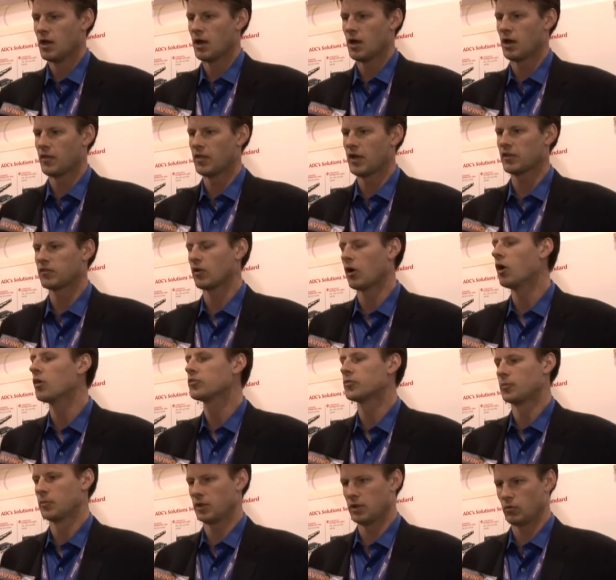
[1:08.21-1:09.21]
uh, that's
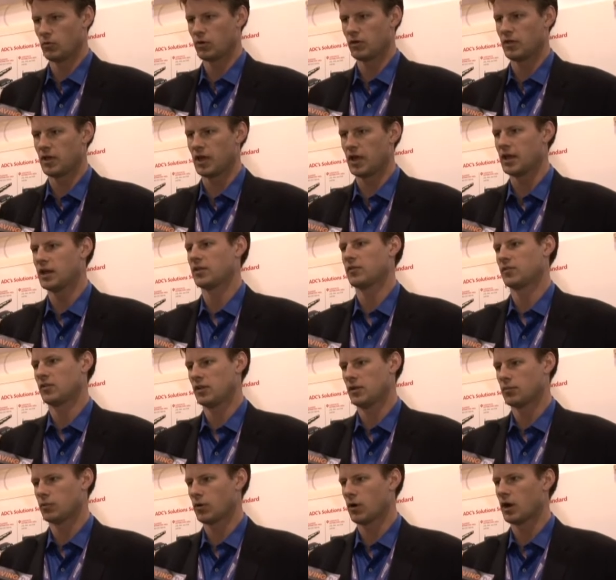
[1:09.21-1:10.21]
ultimately where the
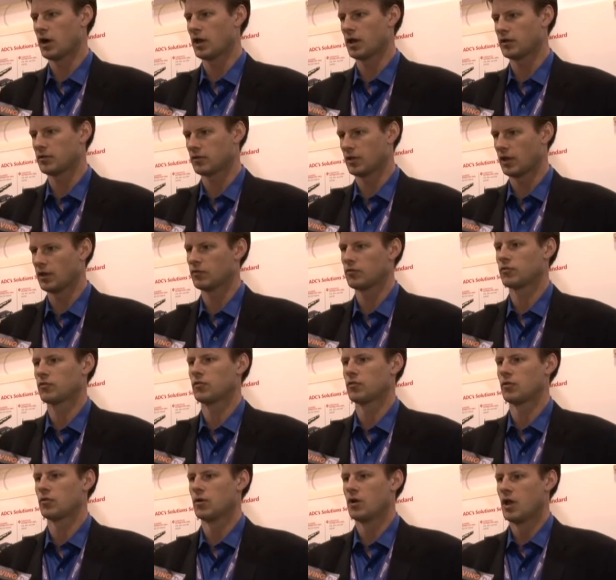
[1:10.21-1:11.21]
ADC product
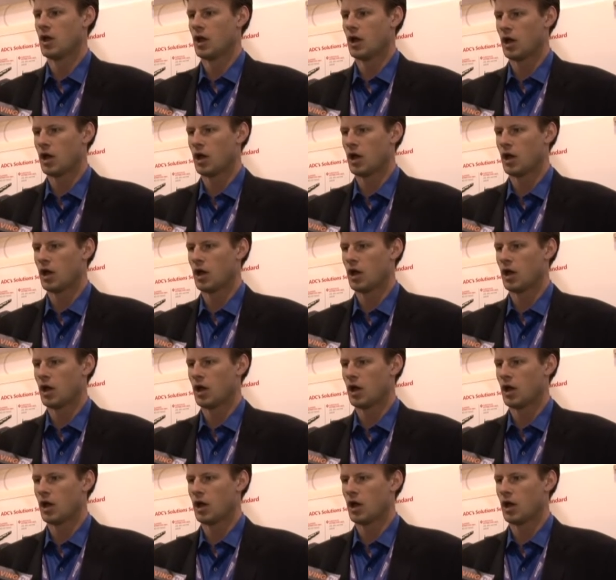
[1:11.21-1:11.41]
tends to